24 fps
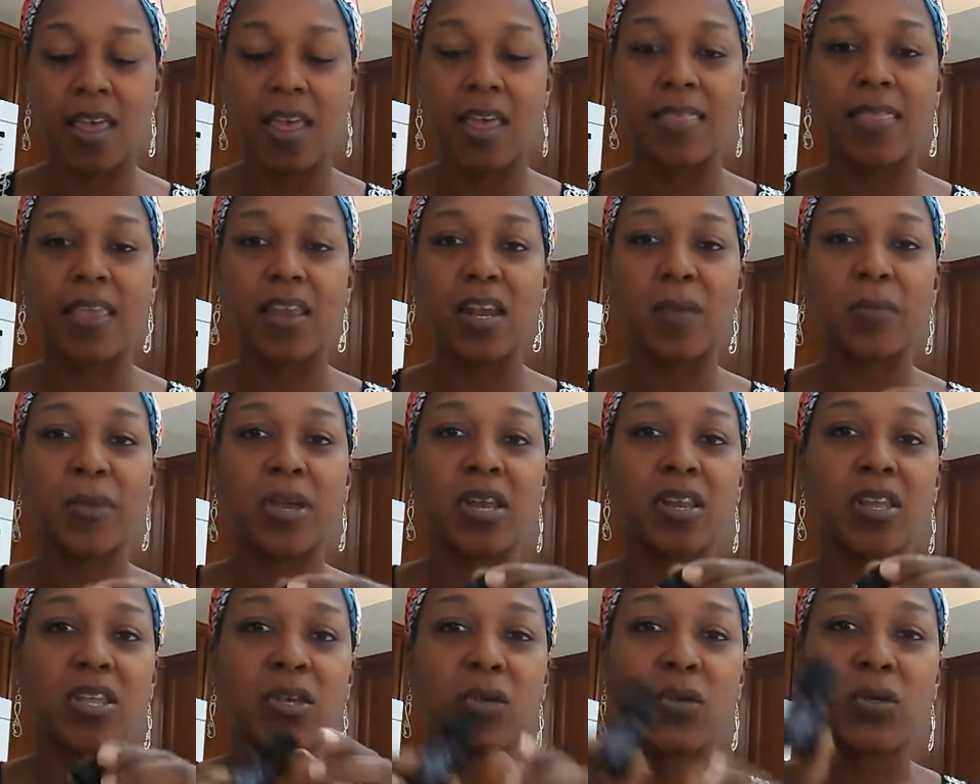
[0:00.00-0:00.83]
And then I'm
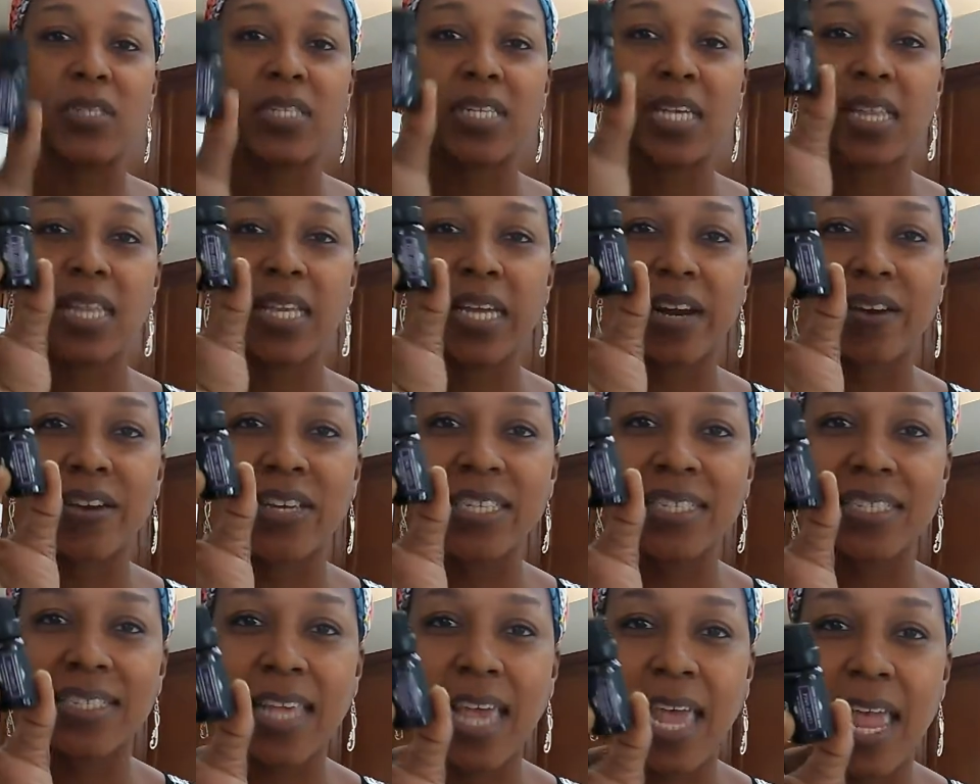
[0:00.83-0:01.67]
going to use clary
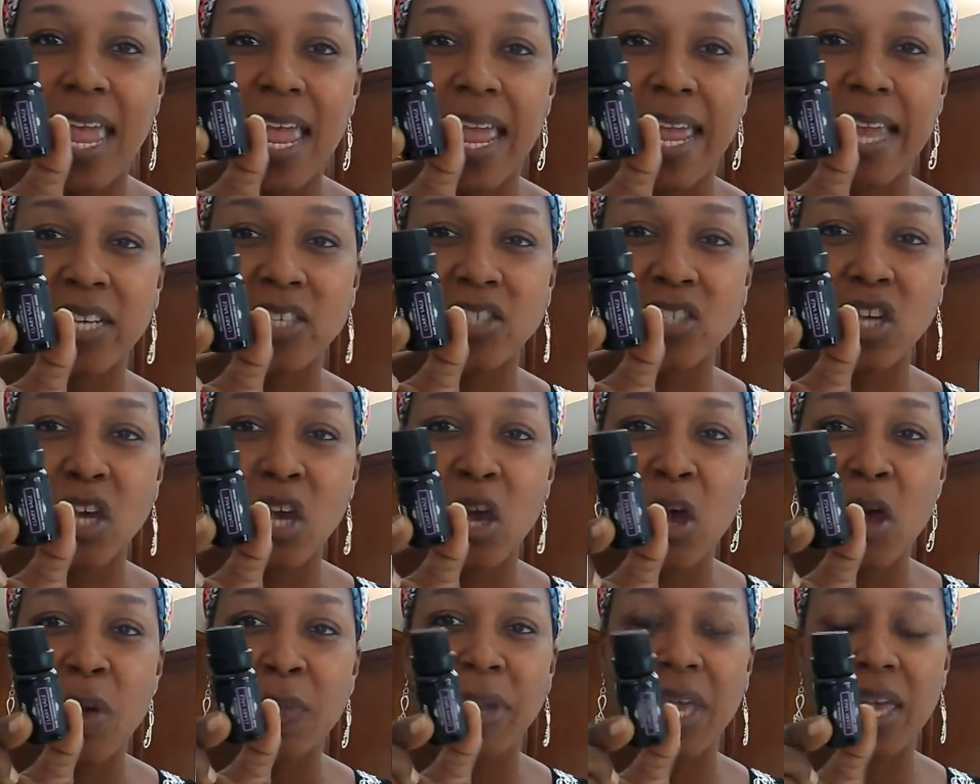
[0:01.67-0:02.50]
sage
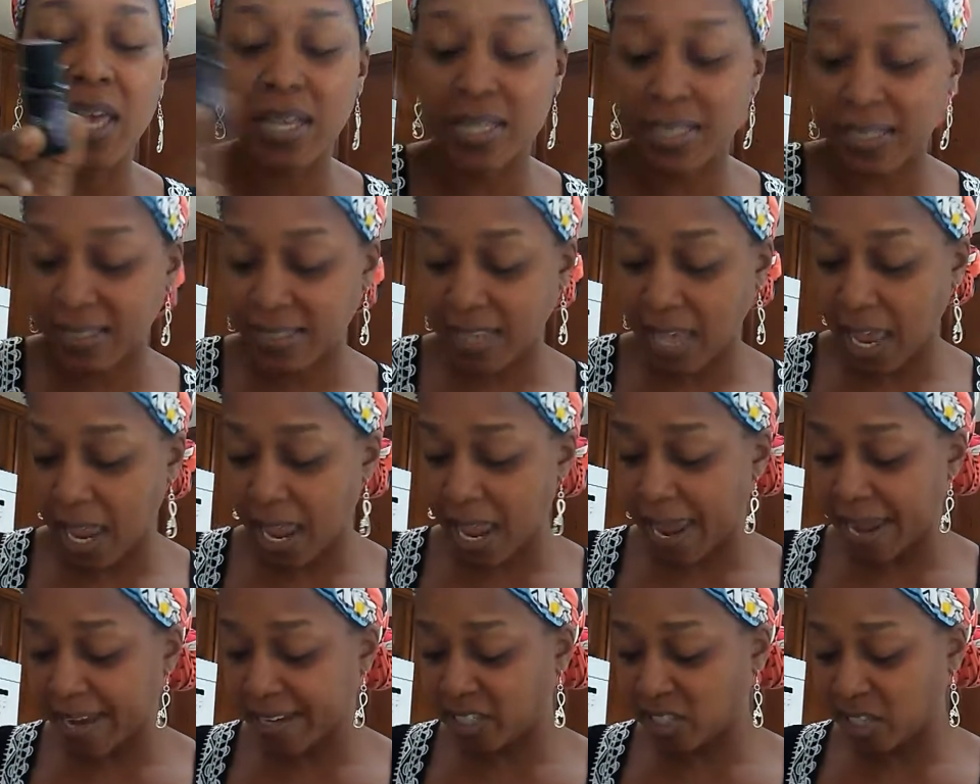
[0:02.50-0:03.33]
because
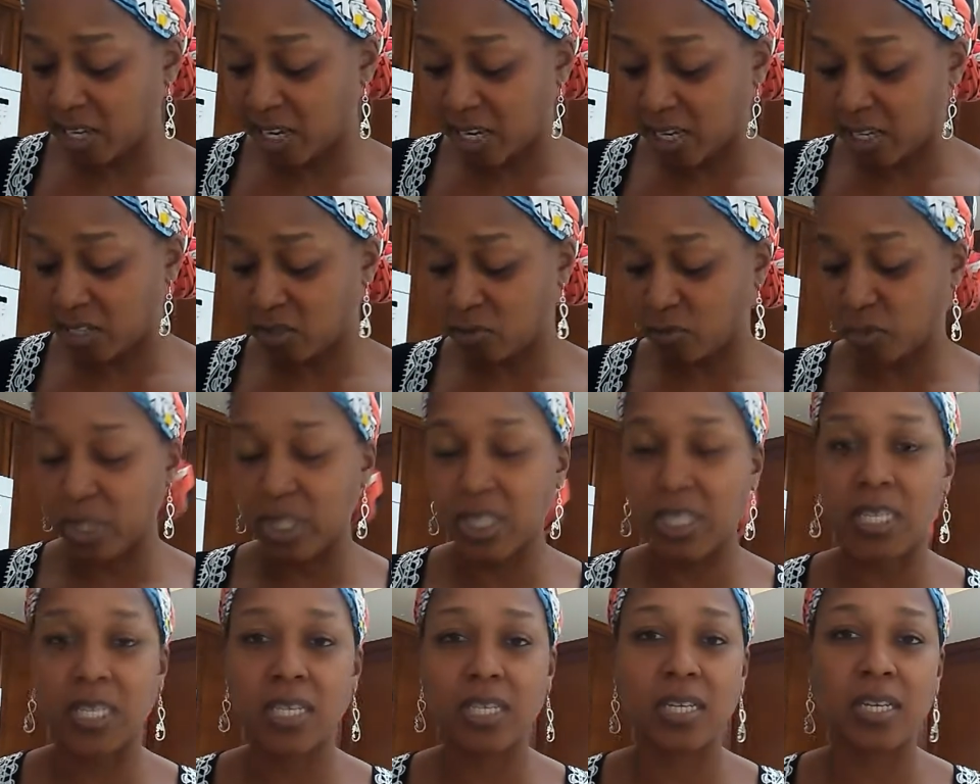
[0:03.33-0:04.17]
sage is
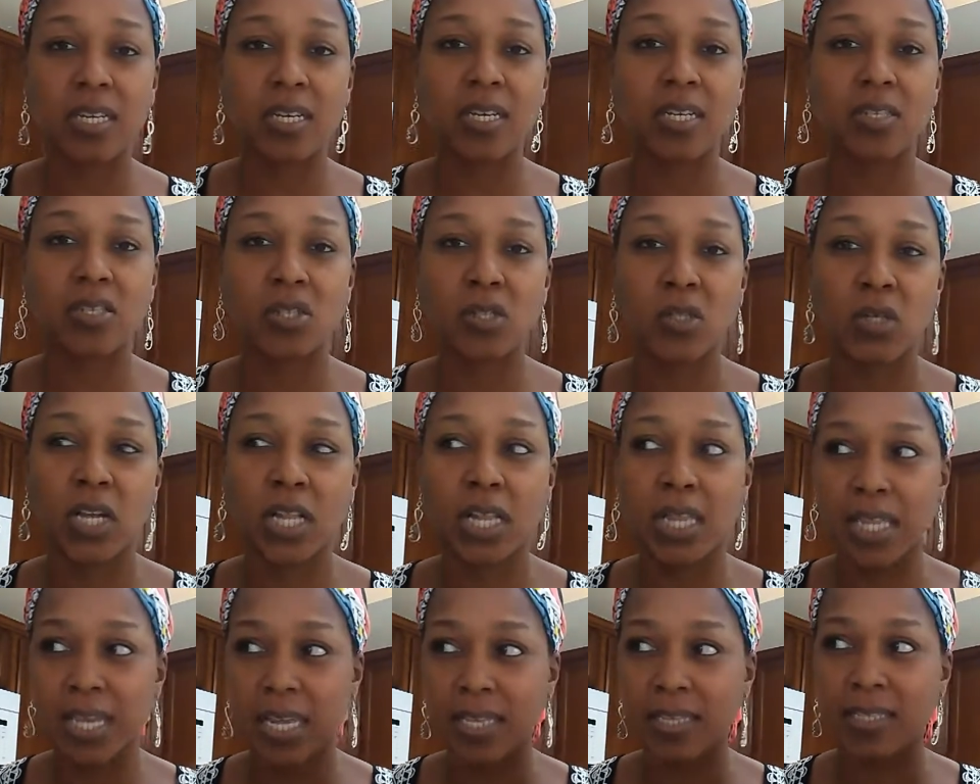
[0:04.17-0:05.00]
really good to
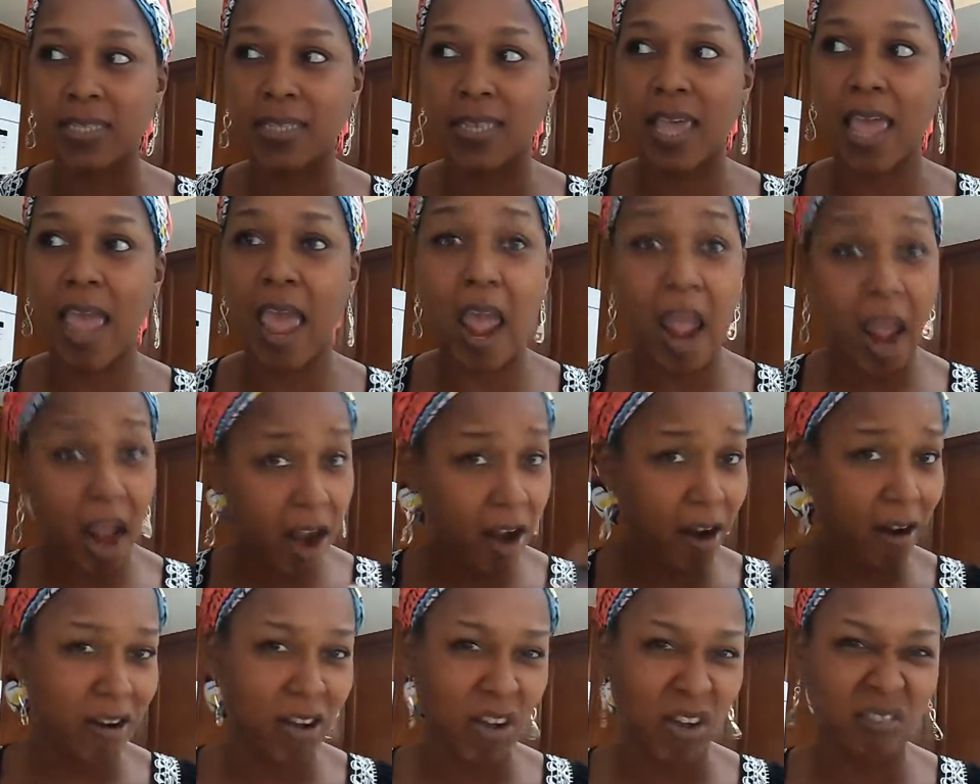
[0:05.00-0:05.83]
cleanse the
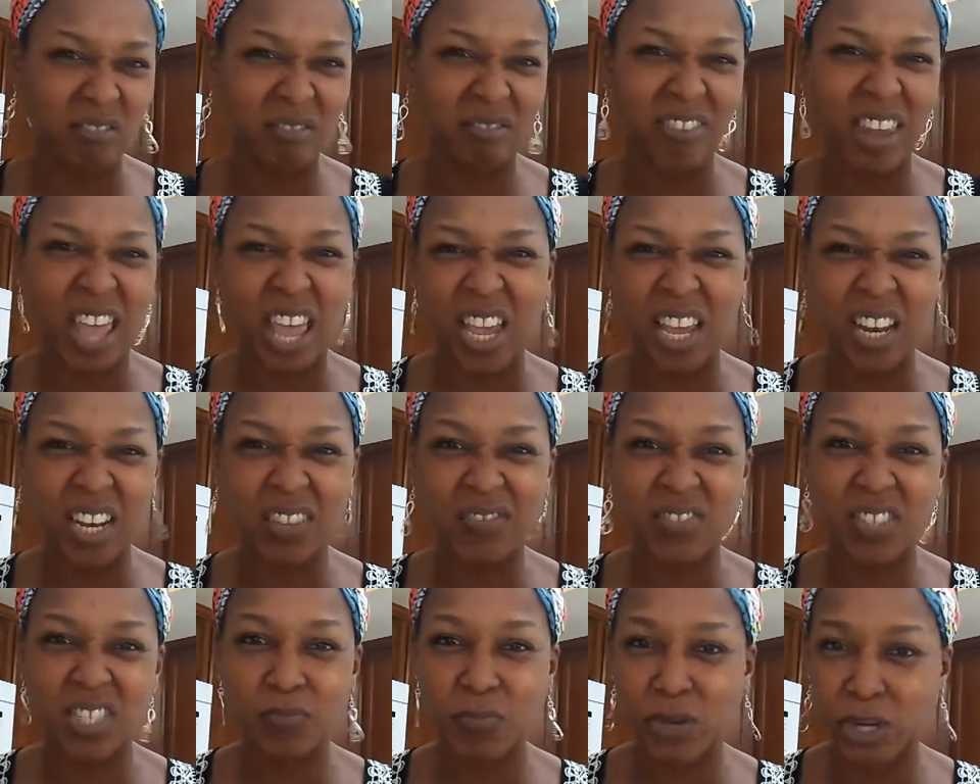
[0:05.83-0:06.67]
air of
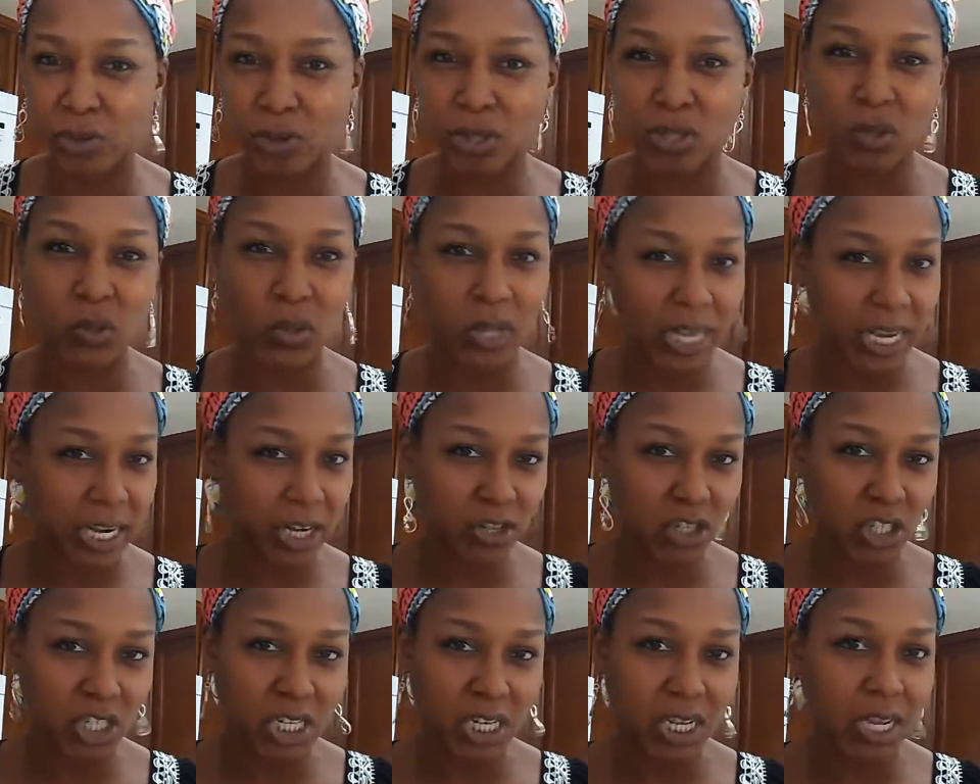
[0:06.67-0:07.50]
negative spiritual
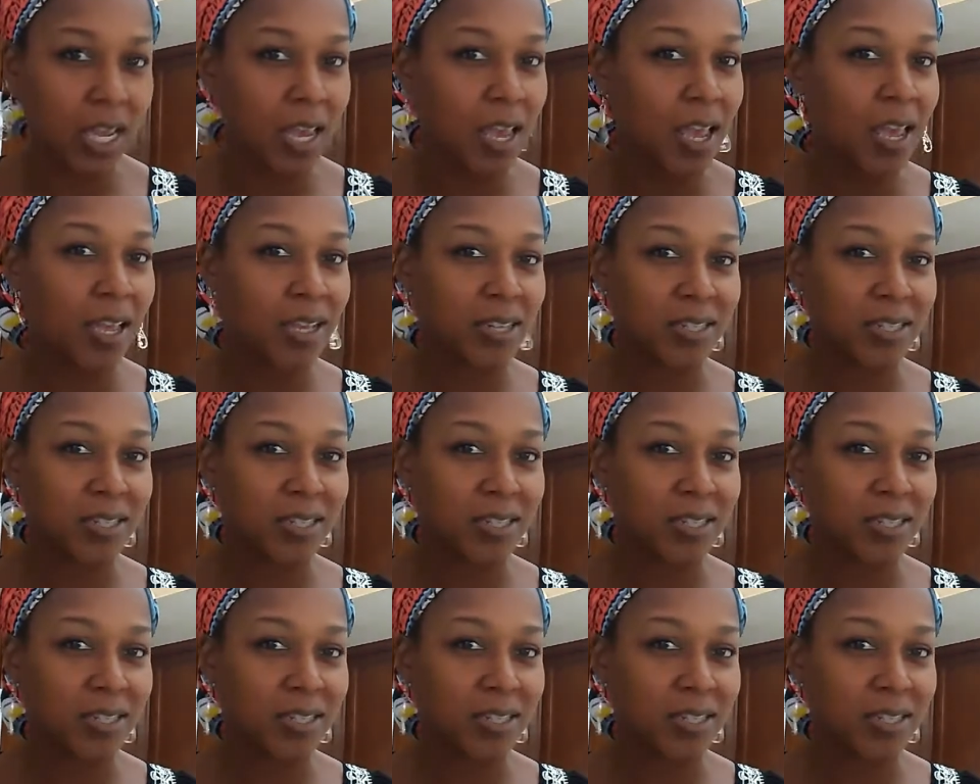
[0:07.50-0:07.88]
energy.